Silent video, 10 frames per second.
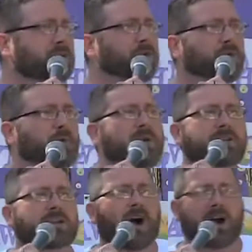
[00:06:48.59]
to
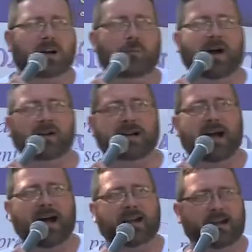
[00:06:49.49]
talk about
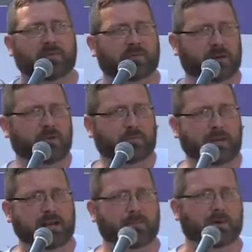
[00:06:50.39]
God in front of
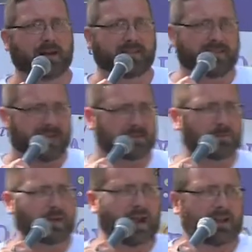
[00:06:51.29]
people, and that's
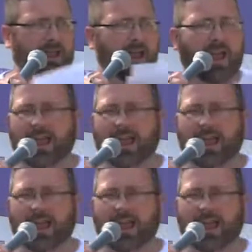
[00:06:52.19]
what I